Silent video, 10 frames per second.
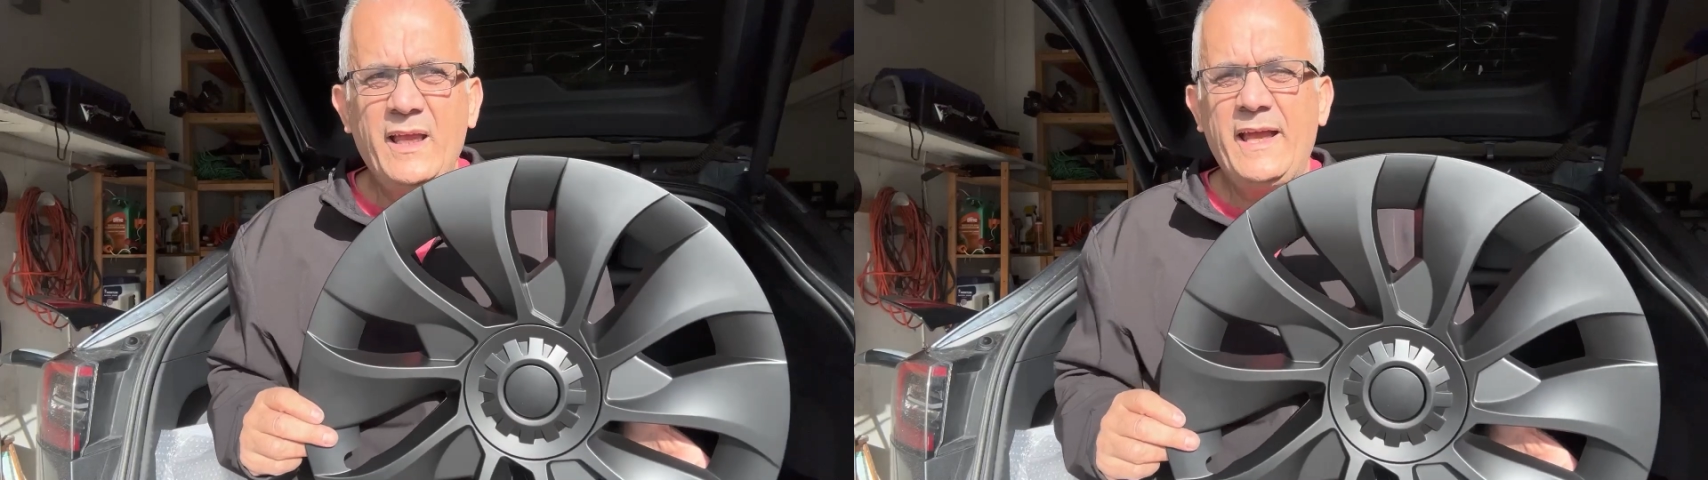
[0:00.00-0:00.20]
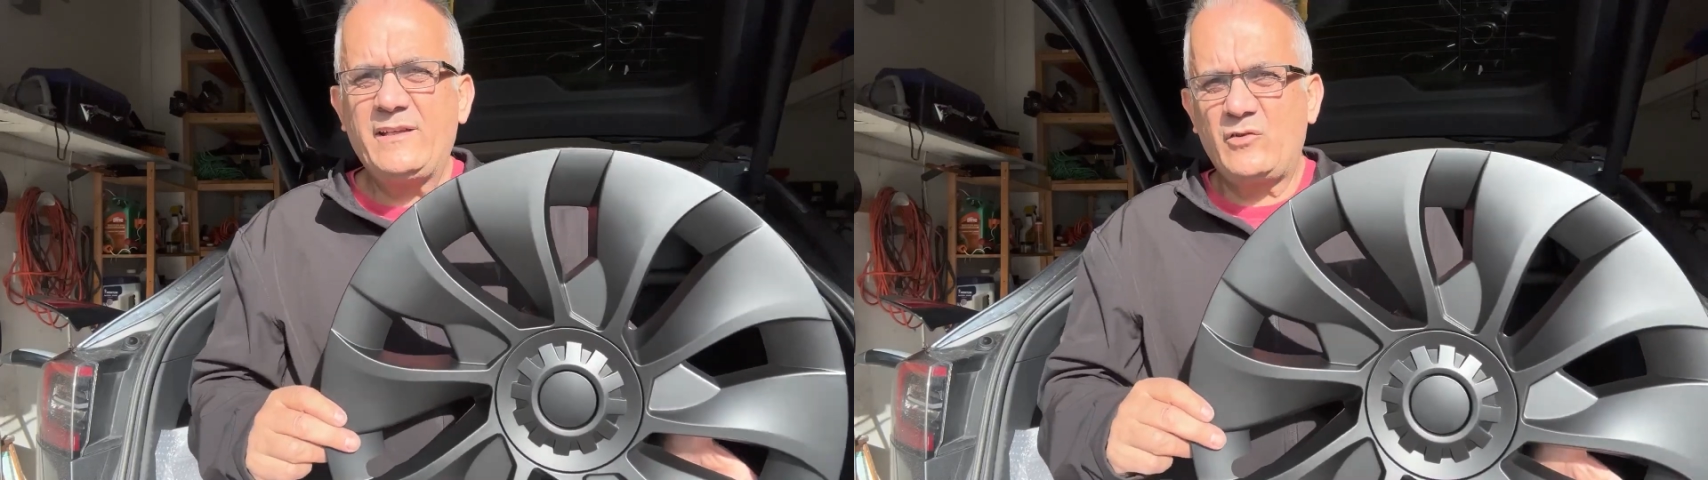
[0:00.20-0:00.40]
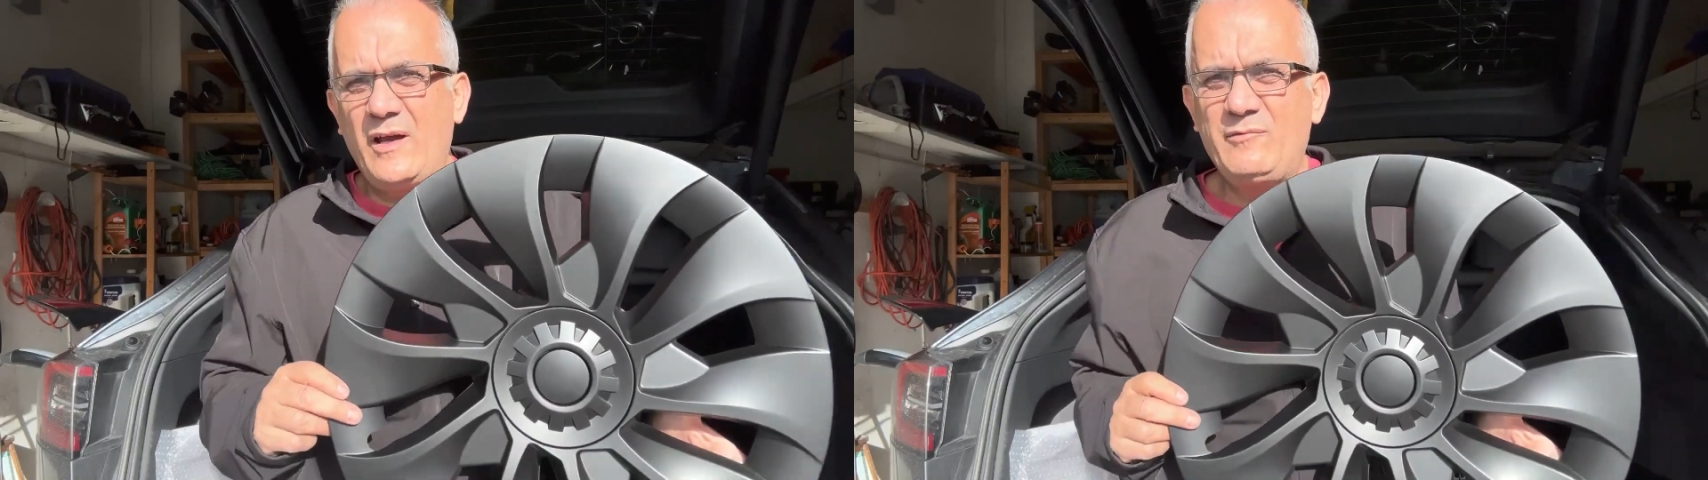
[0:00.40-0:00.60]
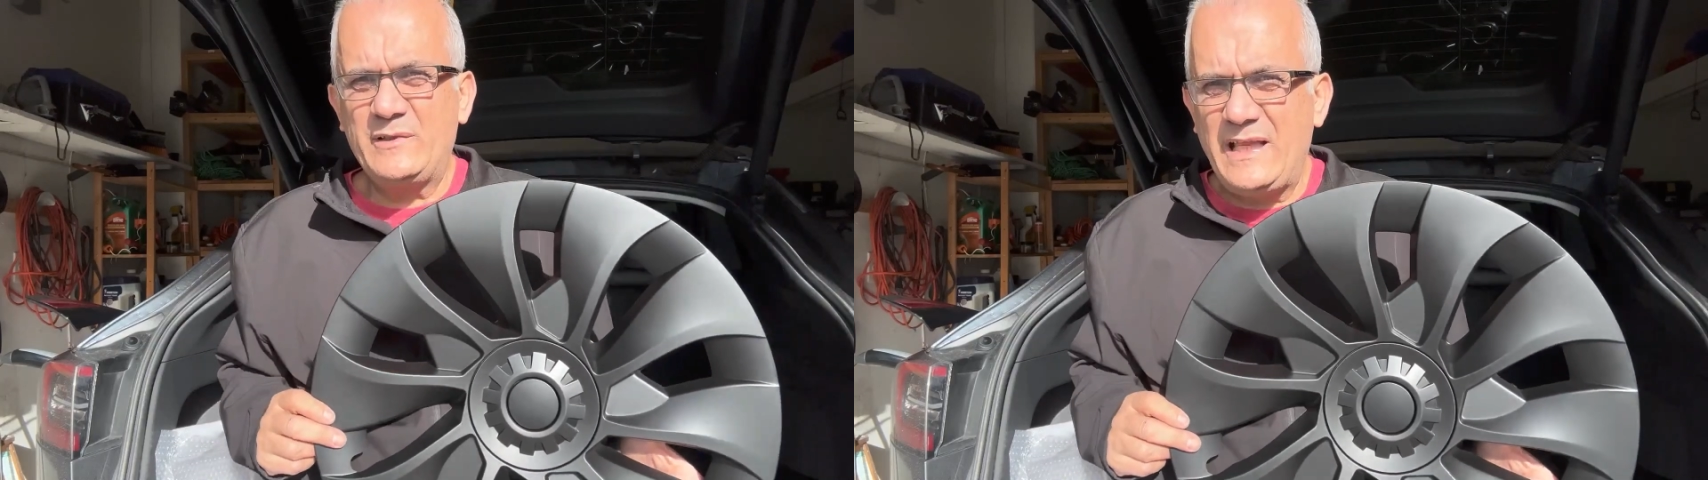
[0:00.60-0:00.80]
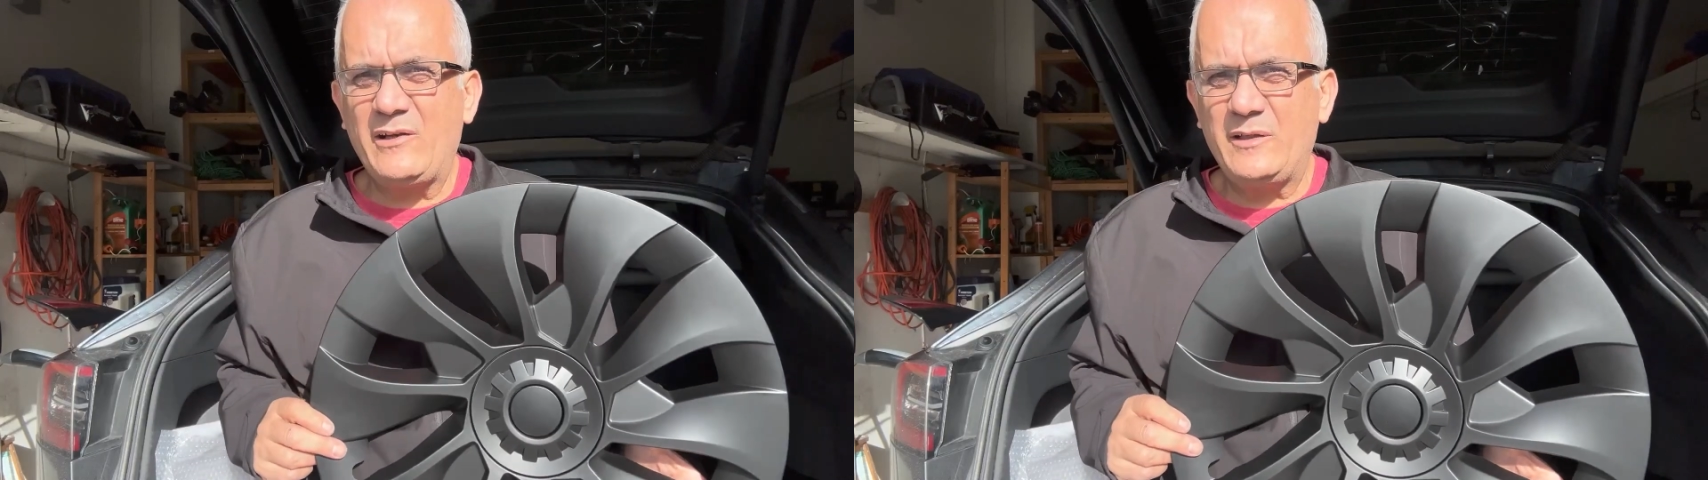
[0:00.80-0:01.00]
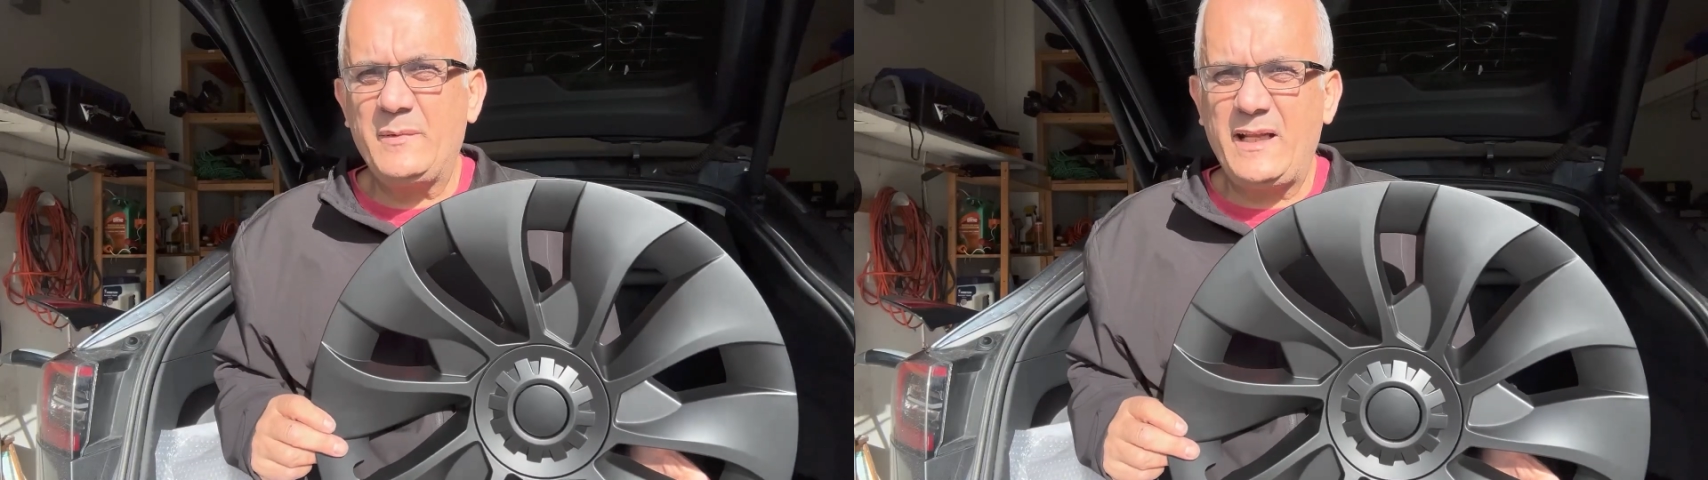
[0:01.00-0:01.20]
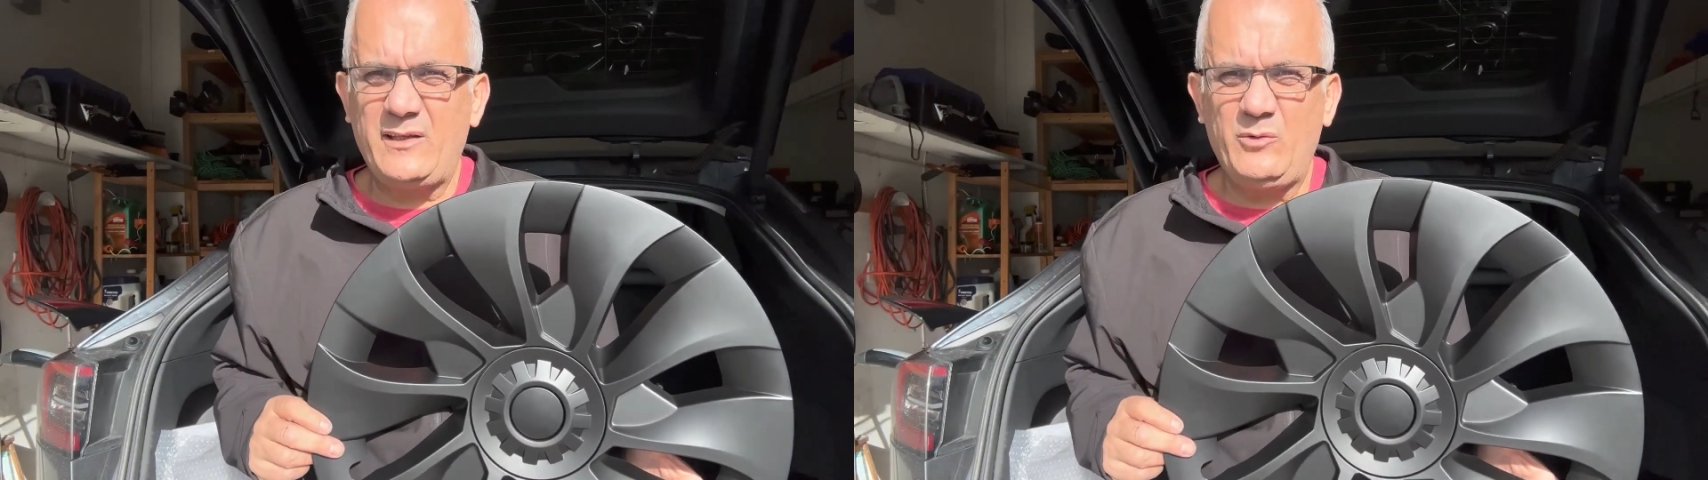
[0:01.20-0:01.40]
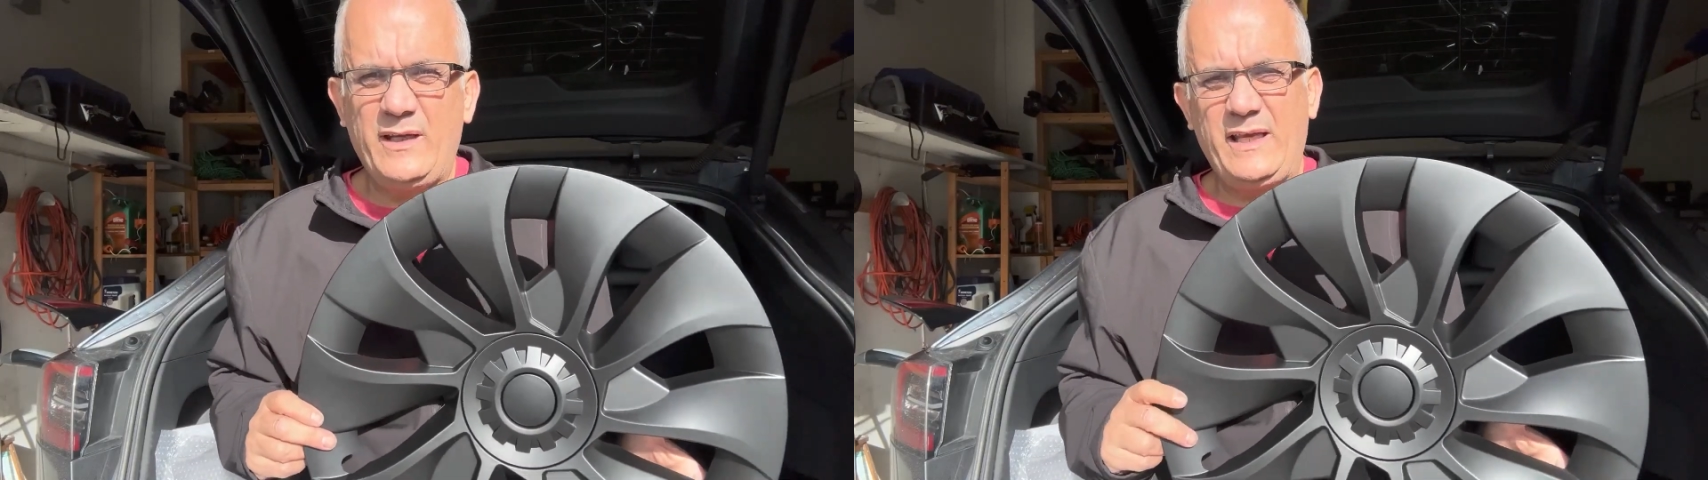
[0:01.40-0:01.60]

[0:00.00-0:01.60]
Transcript: and drive without them another way,